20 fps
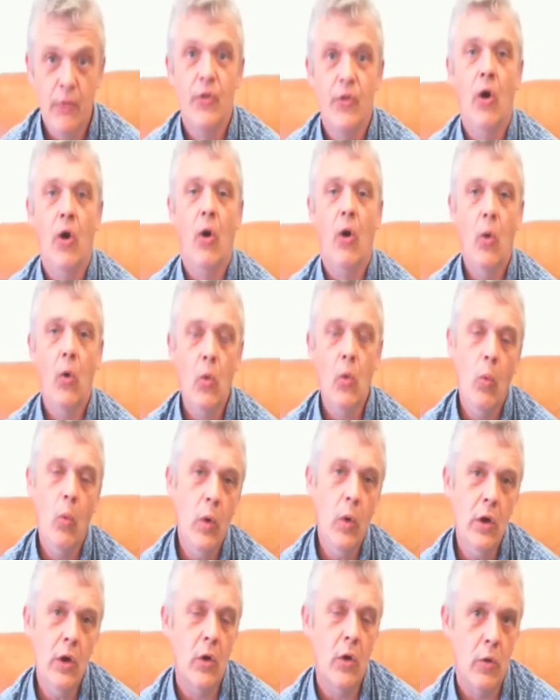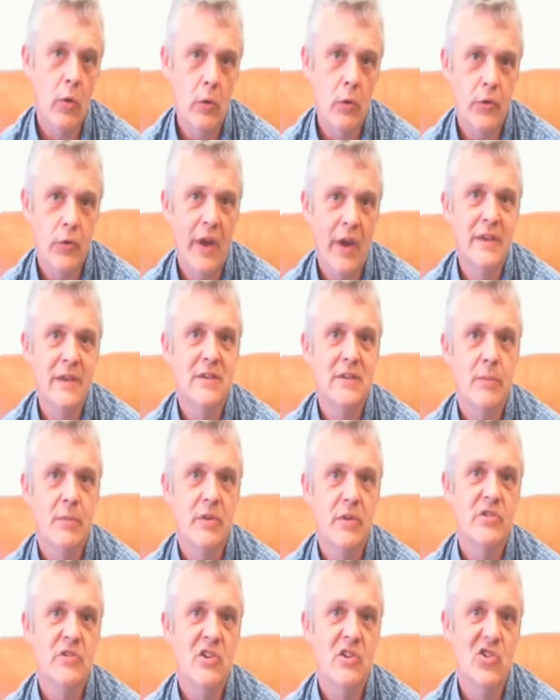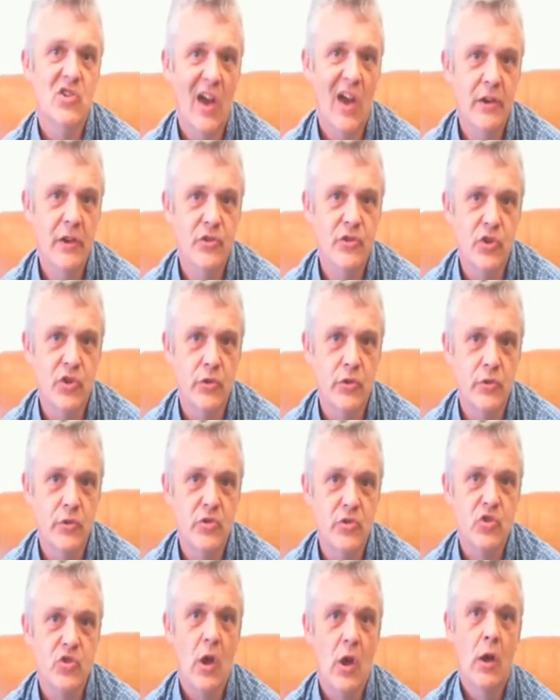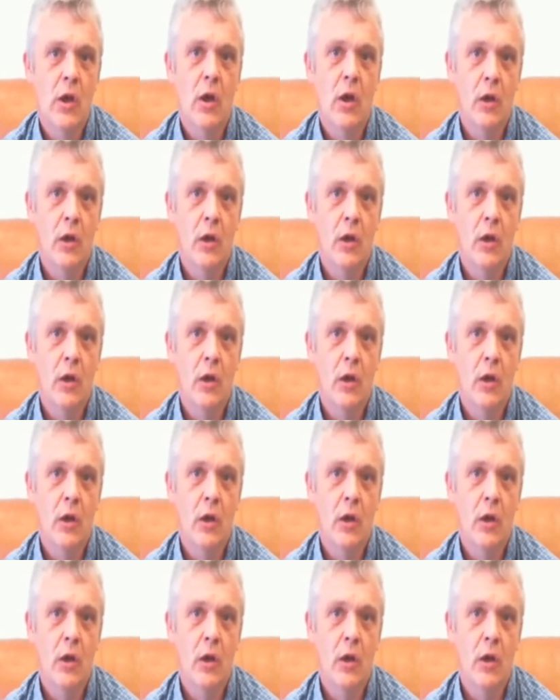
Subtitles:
The whole world exhibits intelligence,